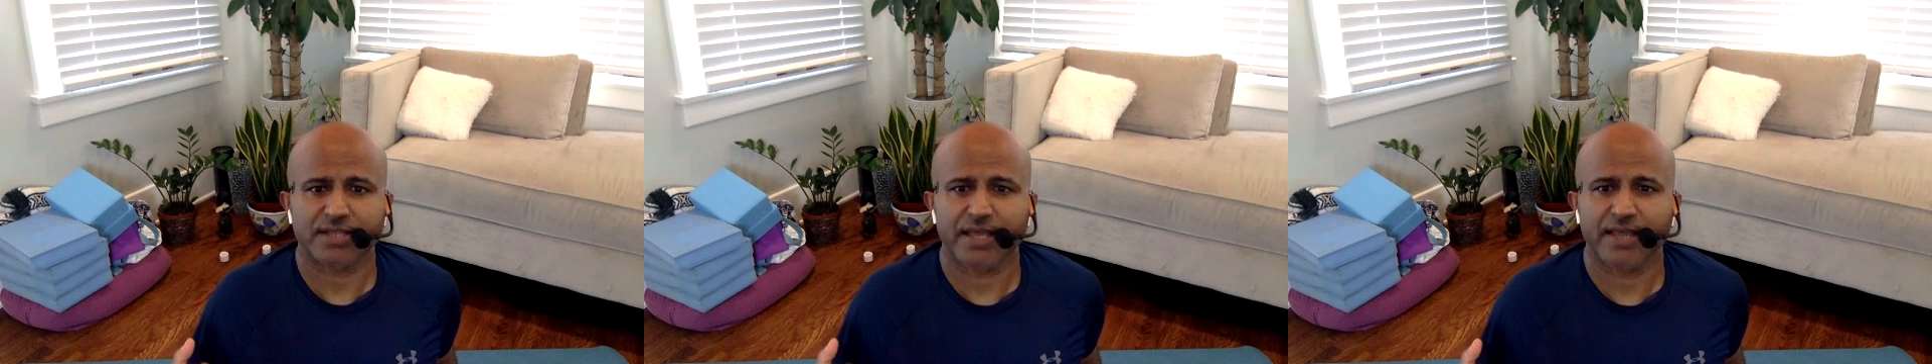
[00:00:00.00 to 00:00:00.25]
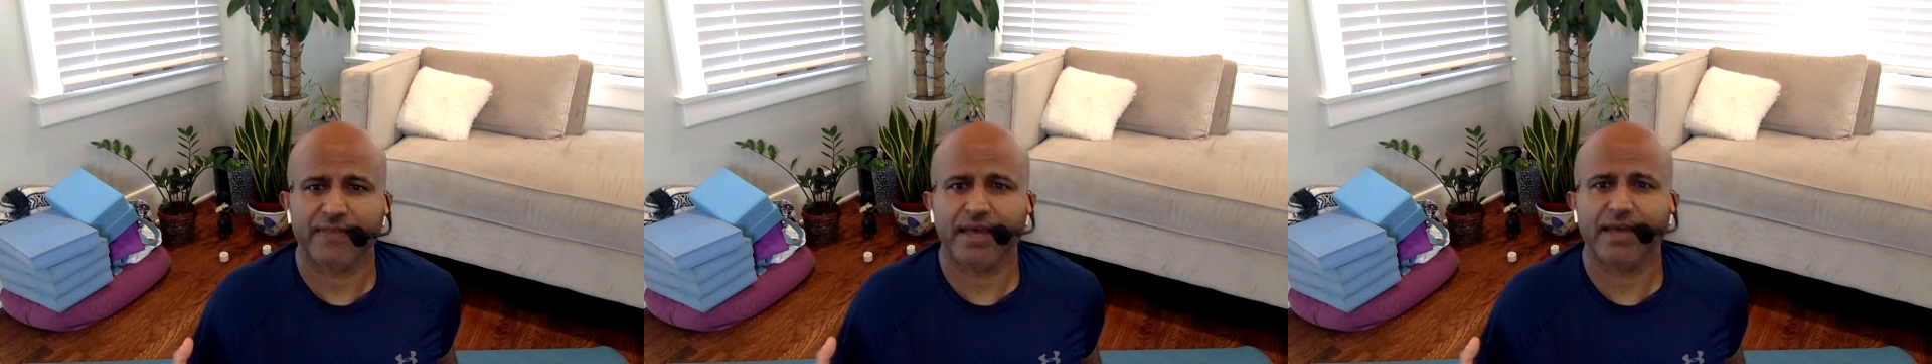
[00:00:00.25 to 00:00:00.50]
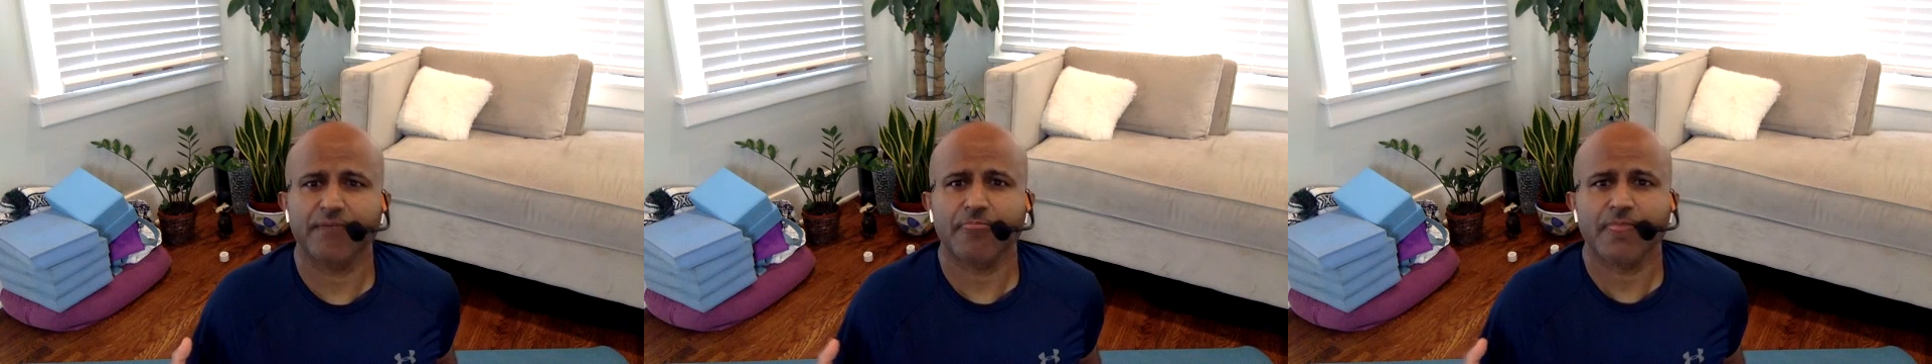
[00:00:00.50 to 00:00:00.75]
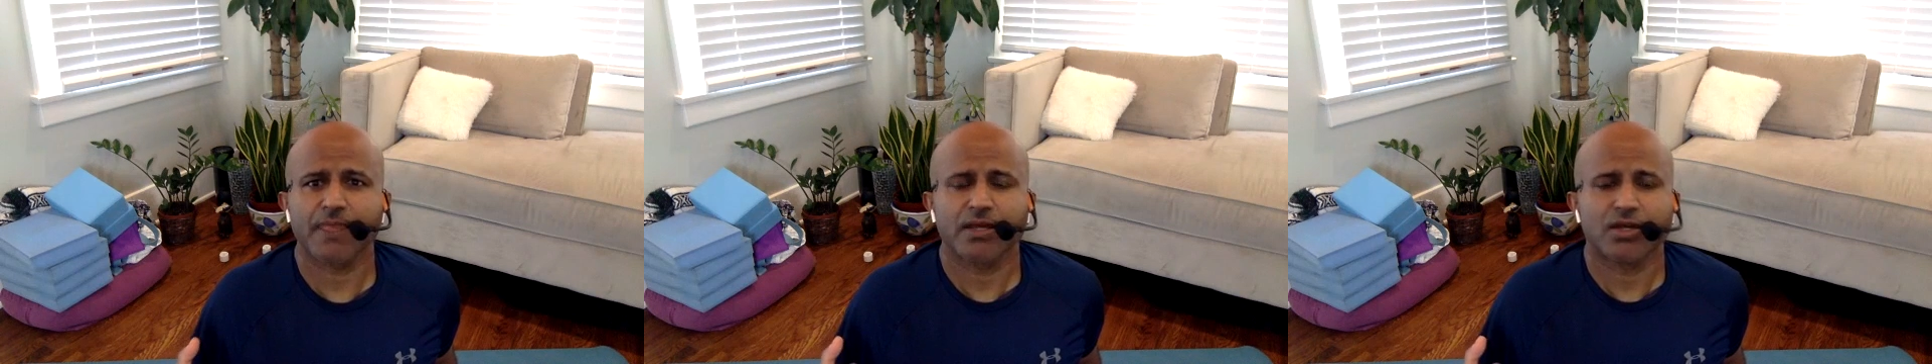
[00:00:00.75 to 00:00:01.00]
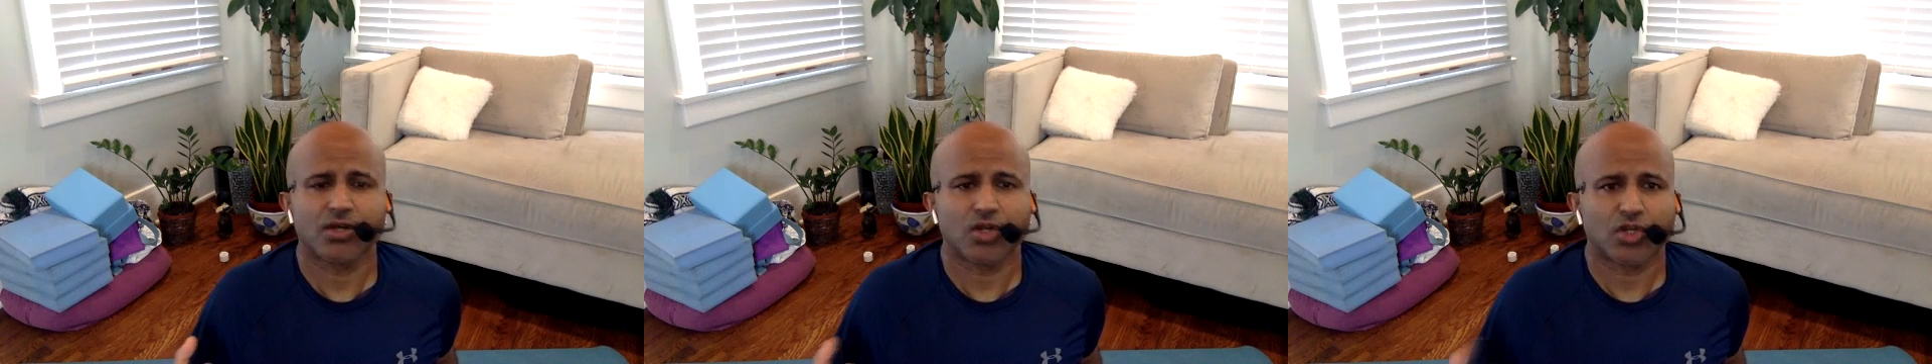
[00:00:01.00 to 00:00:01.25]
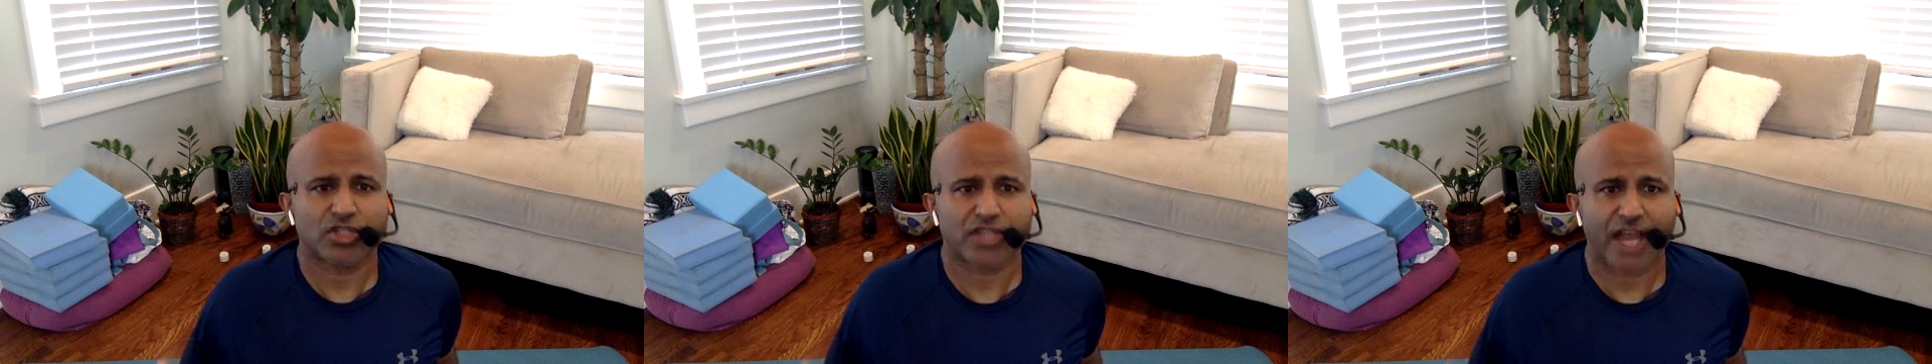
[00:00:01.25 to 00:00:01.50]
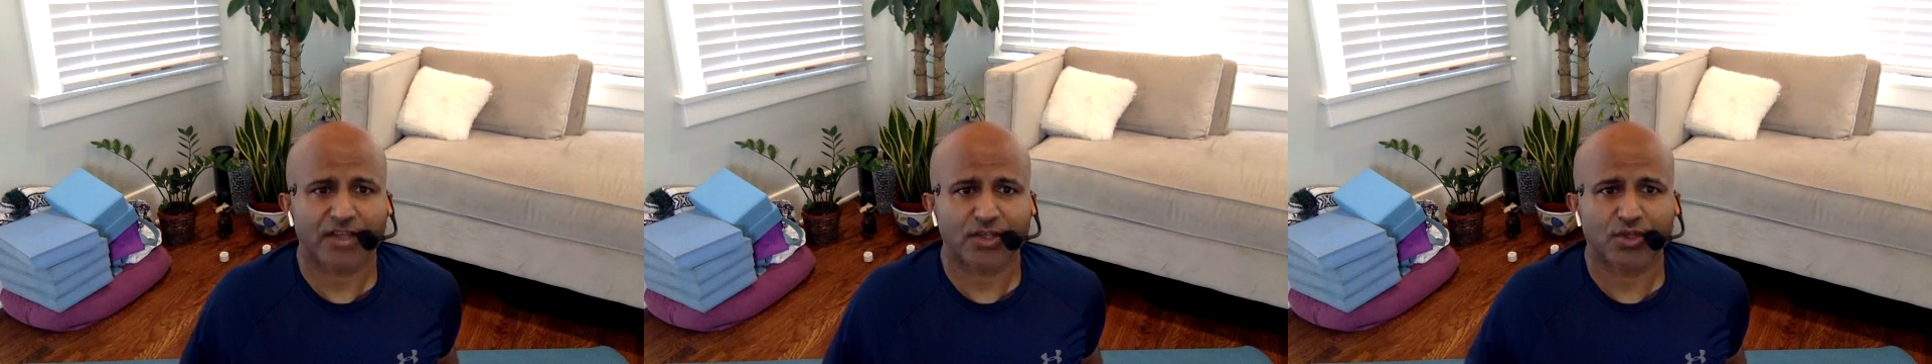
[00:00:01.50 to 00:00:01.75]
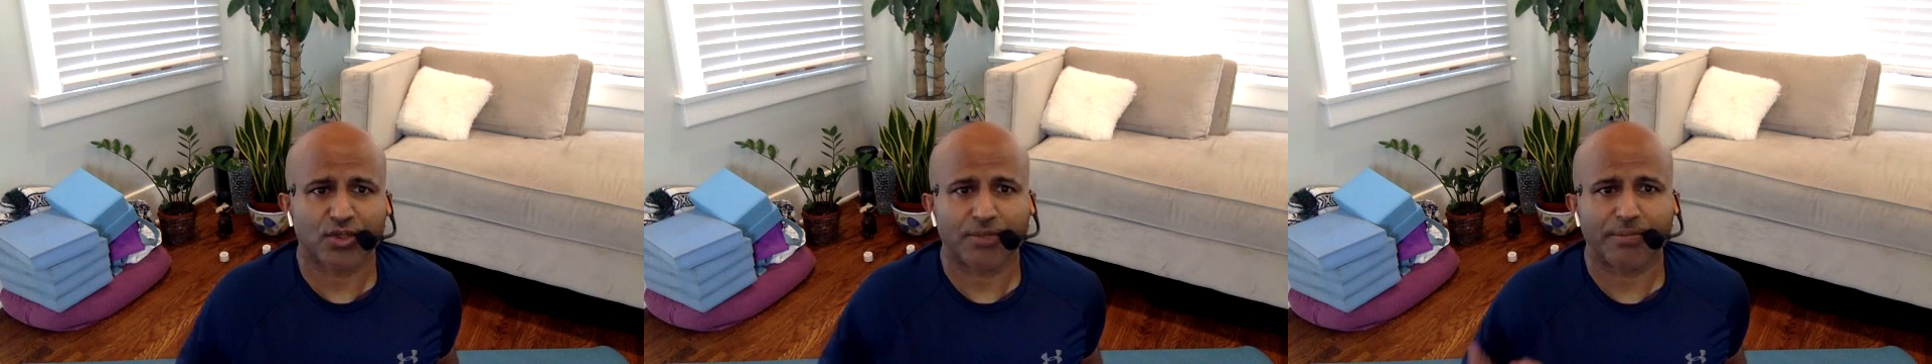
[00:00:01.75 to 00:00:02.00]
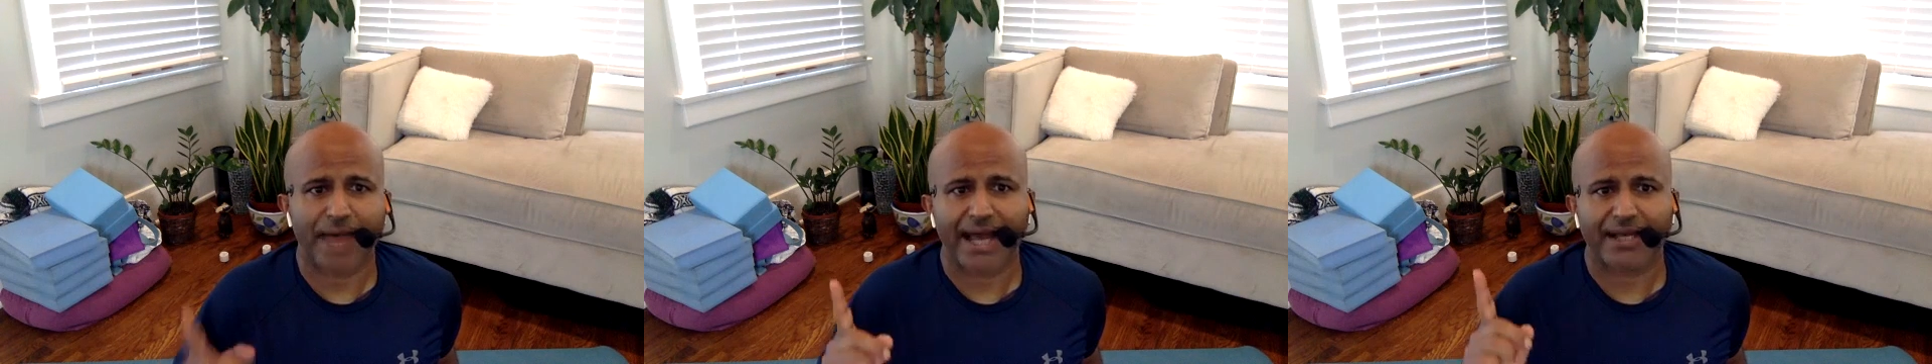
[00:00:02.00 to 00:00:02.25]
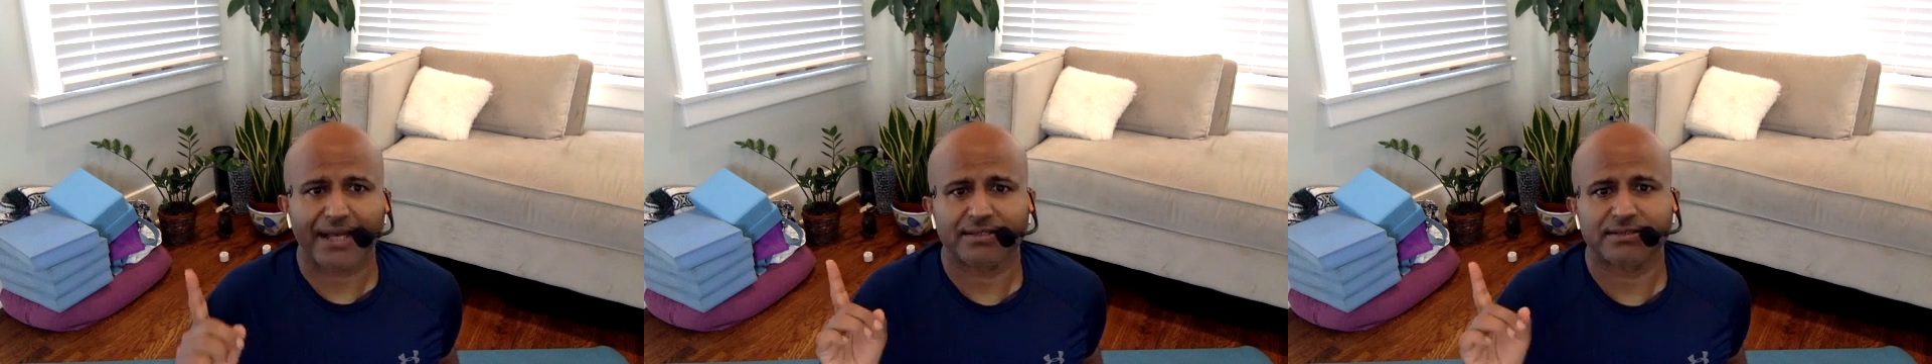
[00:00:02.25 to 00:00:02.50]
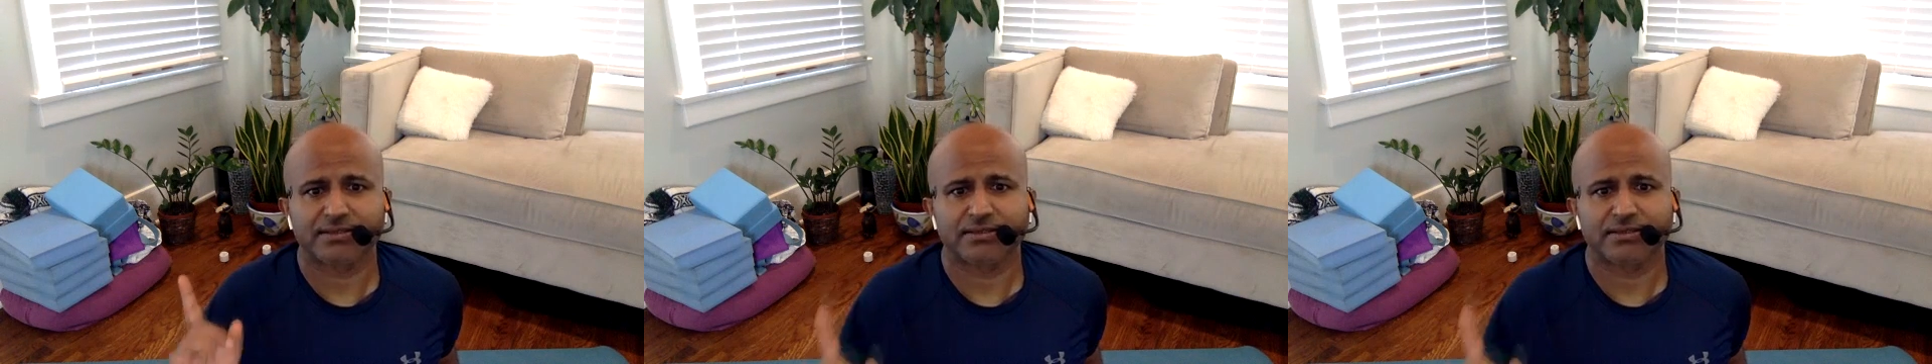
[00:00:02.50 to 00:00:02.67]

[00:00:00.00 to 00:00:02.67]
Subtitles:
And then start to look back.